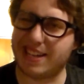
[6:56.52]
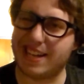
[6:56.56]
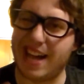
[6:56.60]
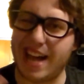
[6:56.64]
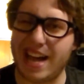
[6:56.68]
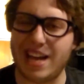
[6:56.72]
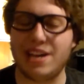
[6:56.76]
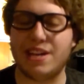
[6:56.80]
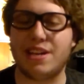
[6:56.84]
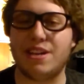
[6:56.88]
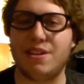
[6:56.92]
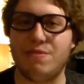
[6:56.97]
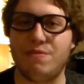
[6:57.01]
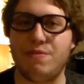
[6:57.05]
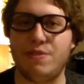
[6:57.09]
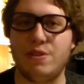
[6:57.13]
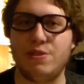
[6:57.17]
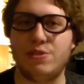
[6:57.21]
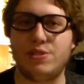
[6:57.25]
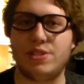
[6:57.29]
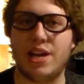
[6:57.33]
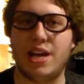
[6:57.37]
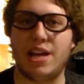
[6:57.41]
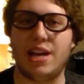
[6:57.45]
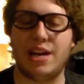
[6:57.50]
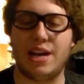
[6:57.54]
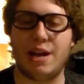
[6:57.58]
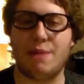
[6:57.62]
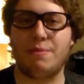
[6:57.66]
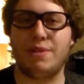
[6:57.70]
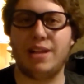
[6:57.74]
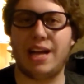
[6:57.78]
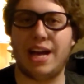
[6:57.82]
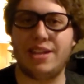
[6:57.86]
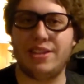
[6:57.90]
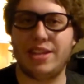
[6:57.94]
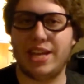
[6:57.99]
kind of confused on, and
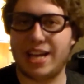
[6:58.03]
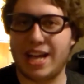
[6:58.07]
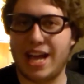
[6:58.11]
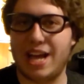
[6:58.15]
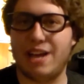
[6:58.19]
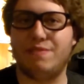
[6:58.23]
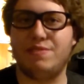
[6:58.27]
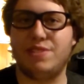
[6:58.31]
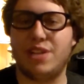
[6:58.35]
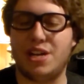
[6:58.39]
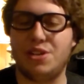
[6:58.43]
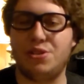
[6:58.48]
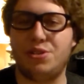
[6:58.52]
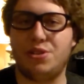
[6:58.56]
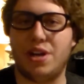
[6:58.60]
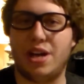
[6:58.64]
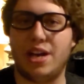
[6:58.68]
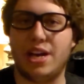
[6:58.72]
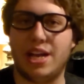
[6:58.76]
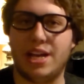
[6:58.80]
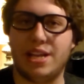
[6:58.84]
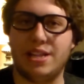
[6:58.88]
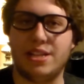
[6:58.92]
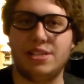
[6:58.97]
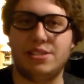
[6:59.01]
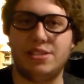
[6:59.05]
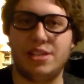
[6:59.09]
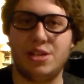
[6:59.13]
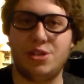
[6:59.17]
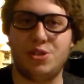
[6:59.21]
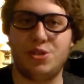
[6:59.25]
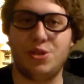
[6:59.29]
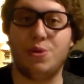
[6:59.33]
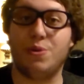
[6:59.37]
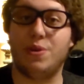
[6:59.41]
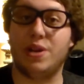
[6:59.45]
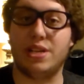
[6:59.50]
I'm glad they kind of touched on it in this
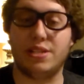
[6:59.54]
issue.